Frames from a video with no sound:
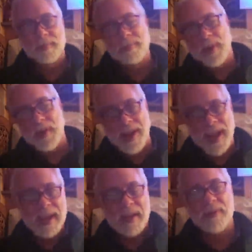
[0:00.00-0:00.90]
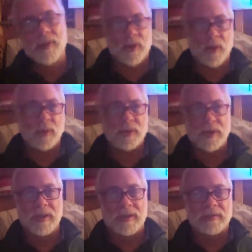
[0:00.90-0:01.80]
put your hand on their
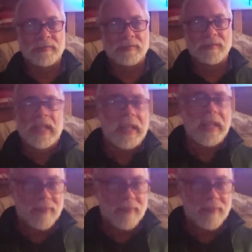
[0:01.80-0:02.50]
shoulder and give